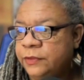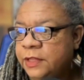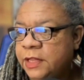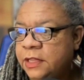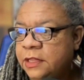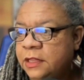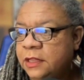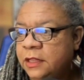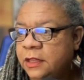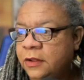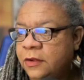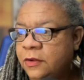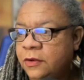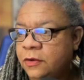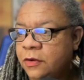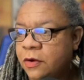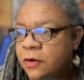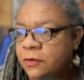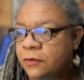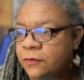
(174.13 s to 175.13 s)
Let's click
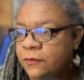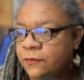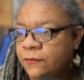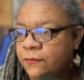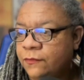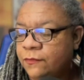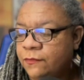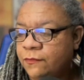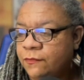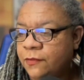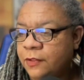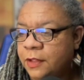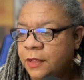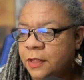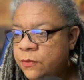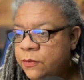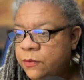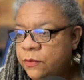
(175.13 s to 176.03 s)
on articles and see.